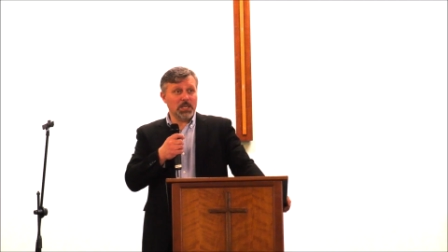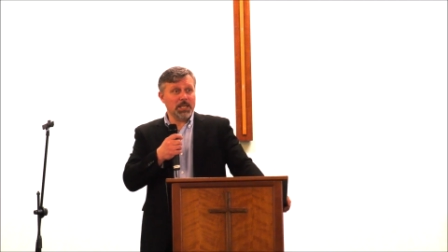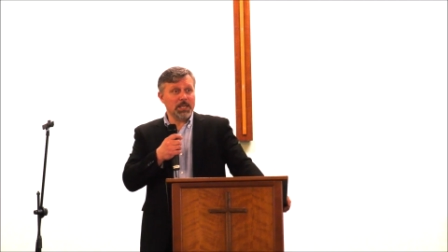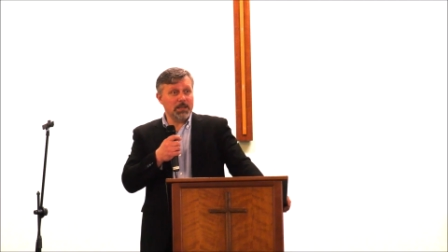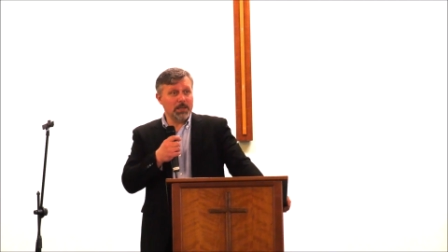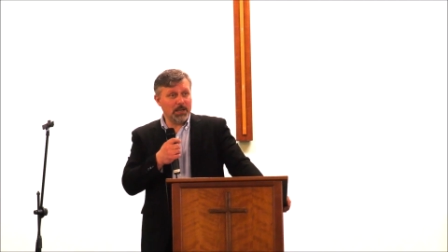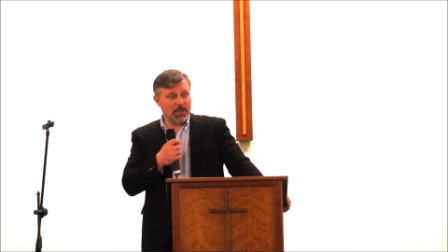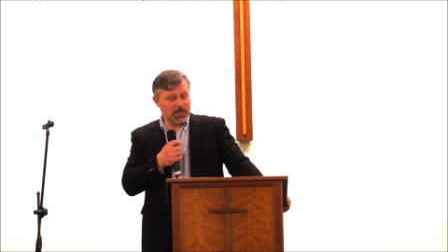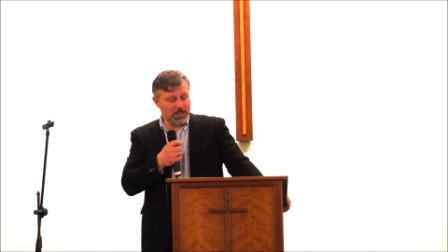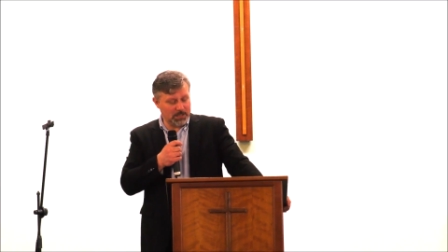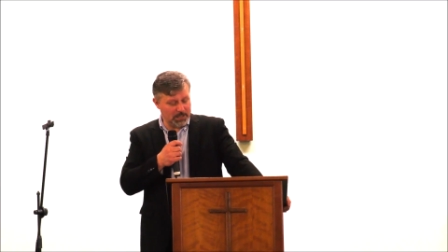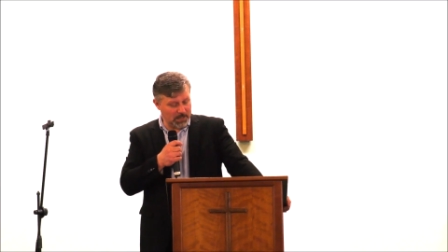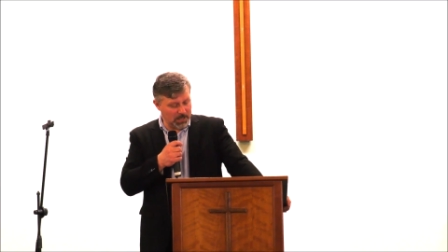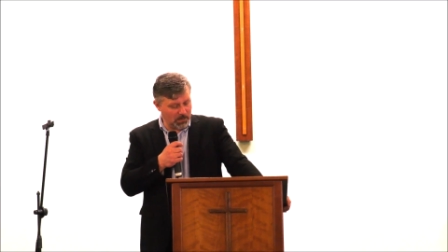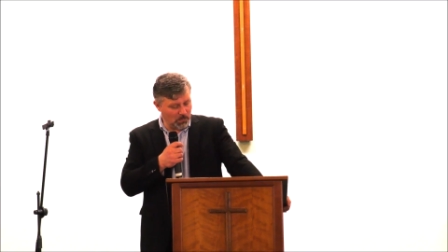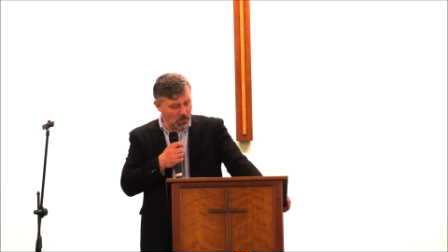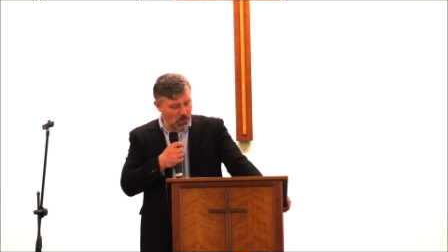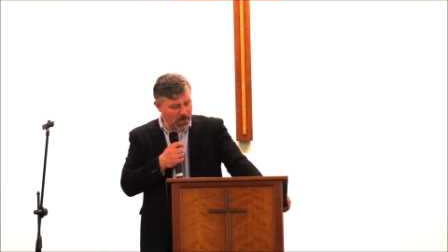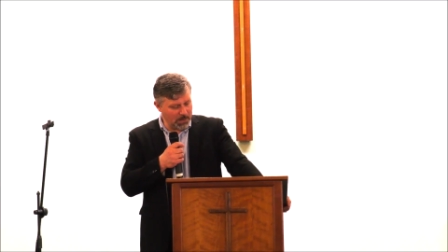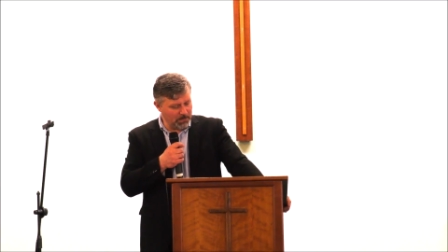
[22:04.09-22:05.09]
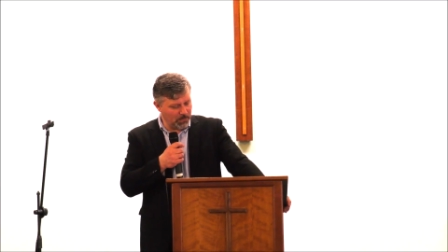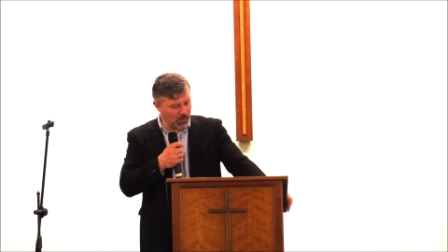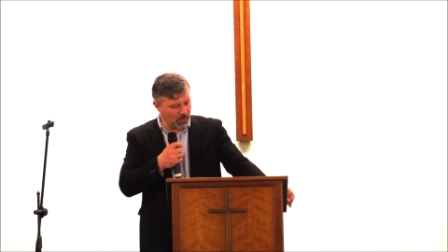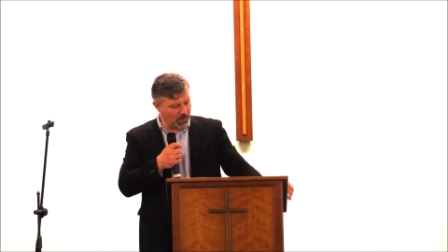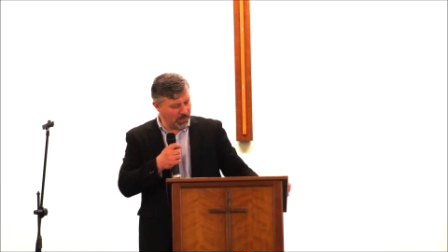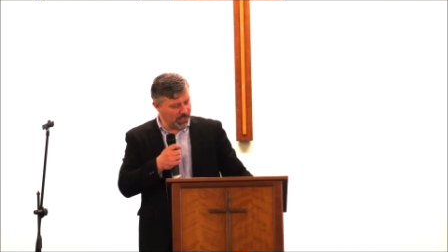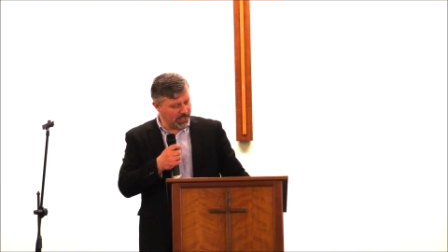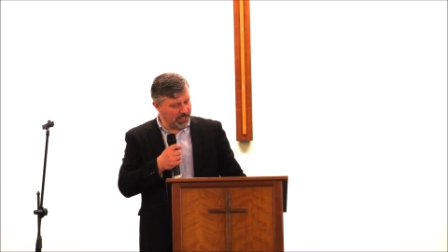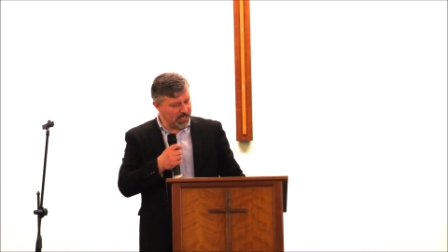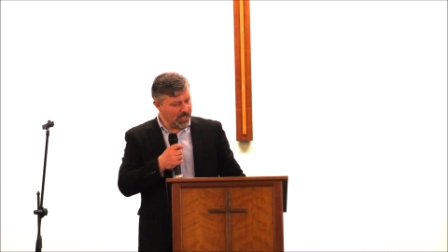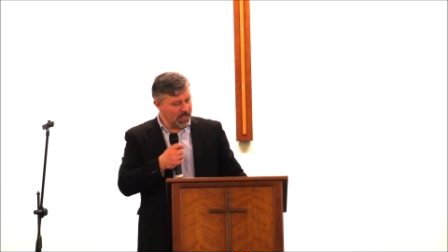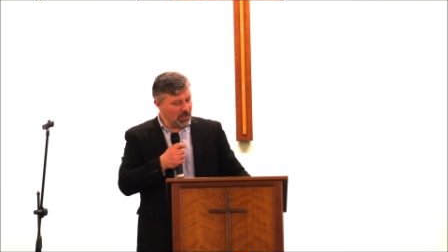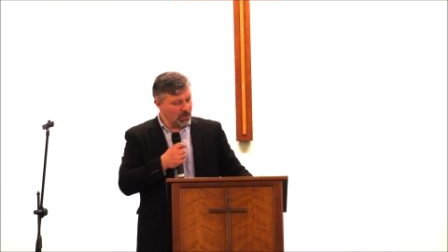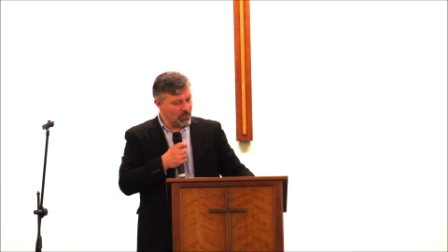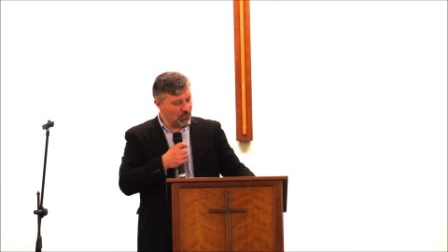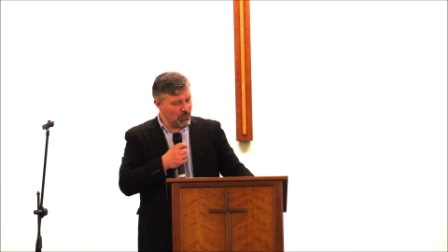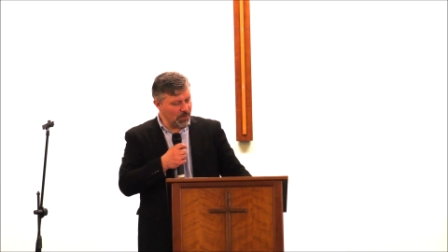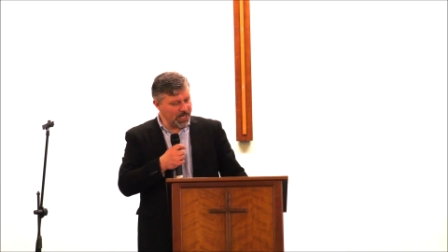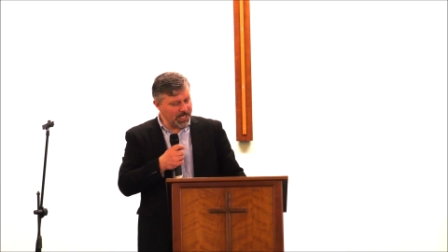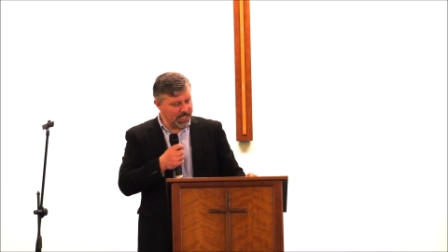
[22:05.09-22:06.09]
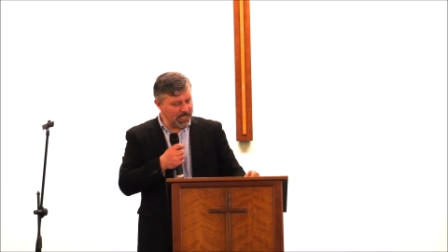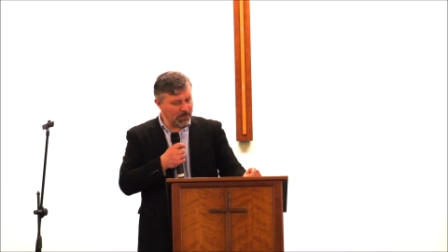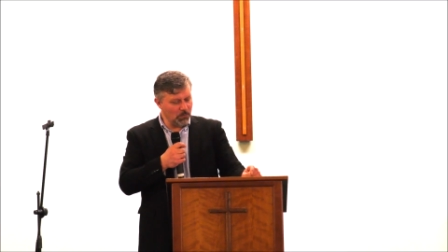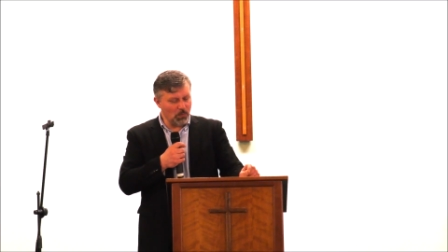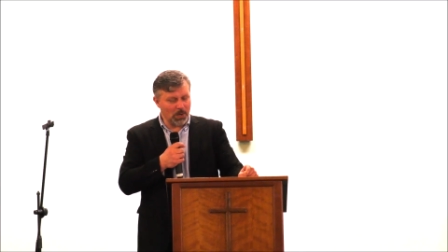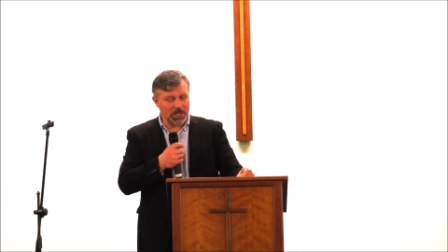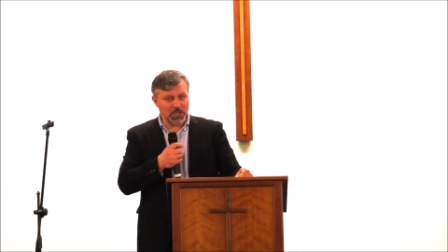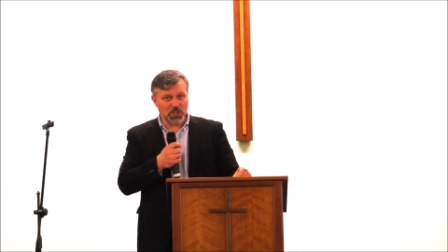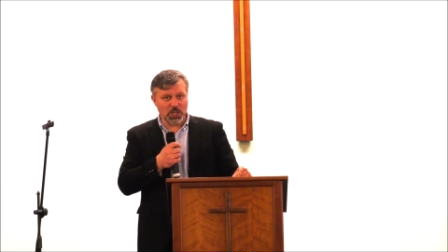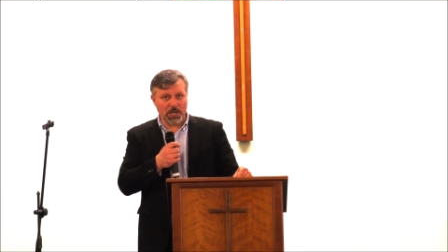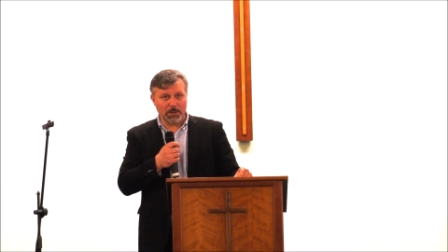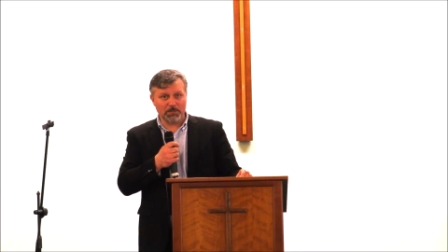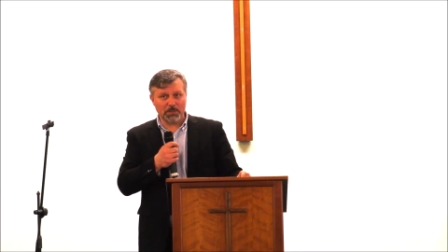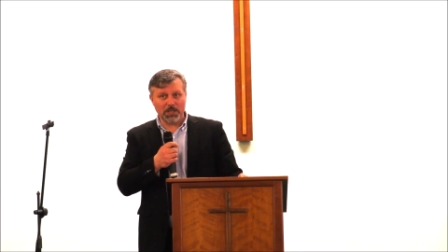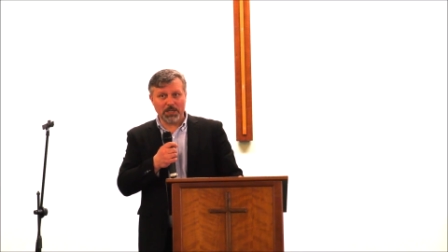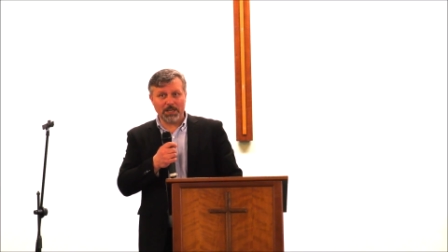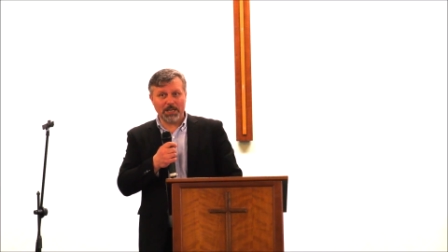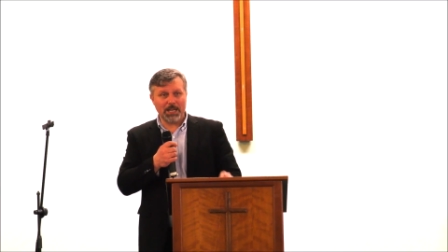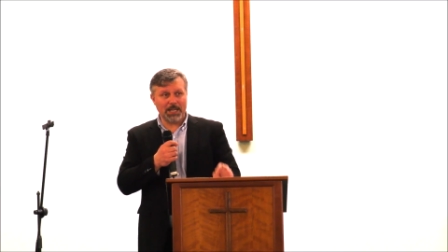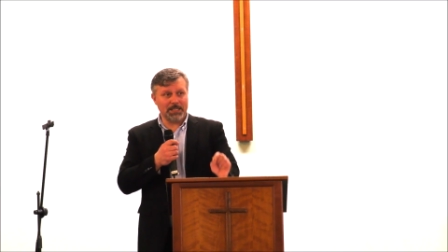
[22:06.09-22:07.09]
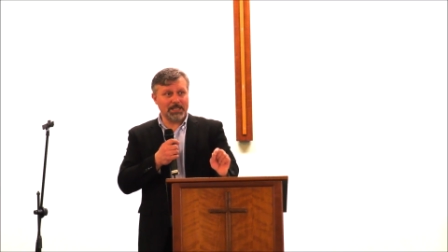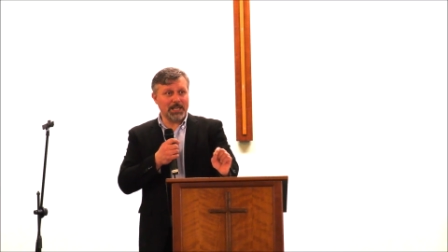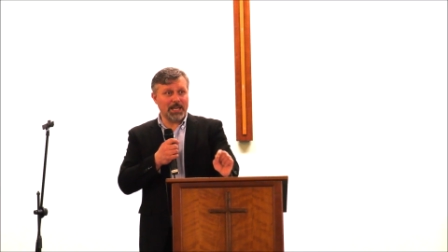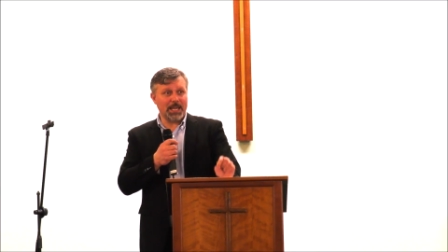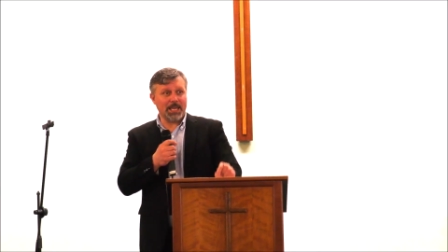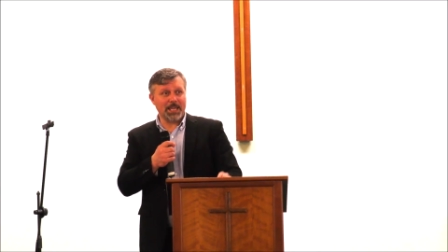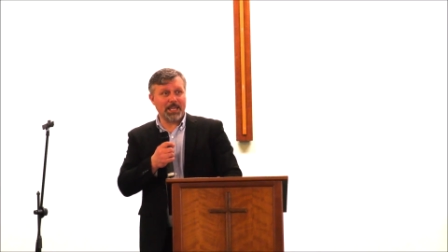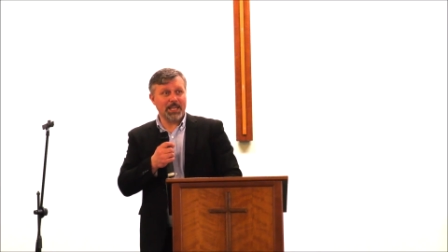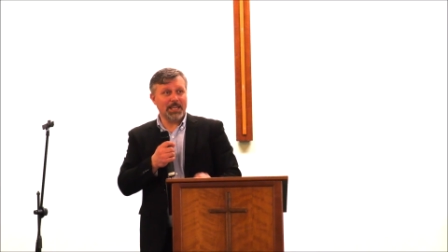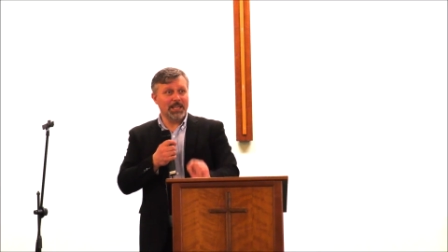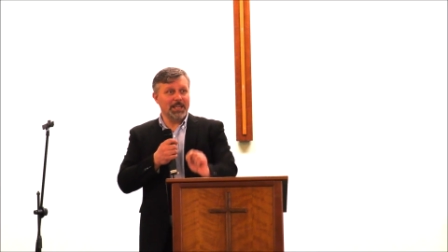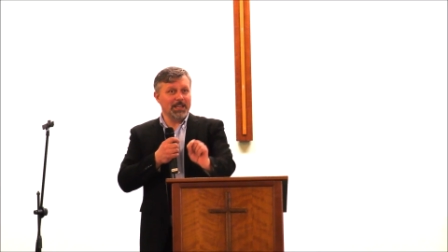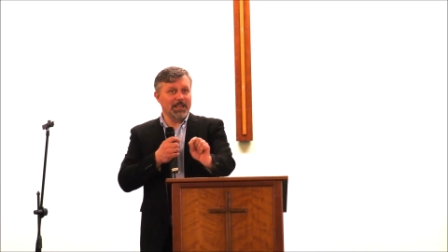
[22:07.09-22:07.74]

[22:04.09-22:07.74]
a, at one point reading one chapter a day.